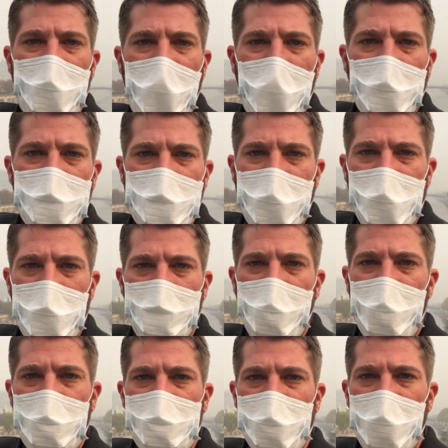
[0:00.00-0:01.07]
on the outside of
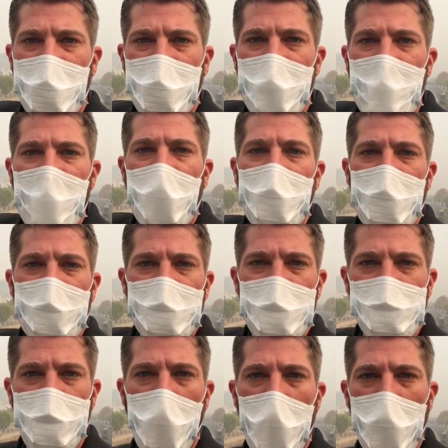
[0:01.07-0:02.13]
Beijing, and then the
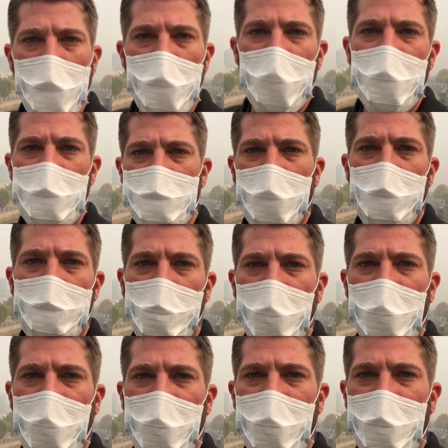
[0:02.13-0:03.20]
strong winds will
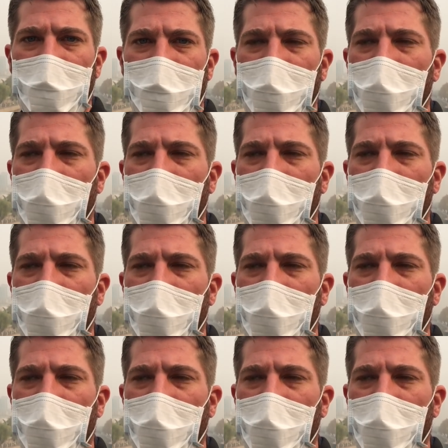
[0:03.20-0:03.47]
bring it in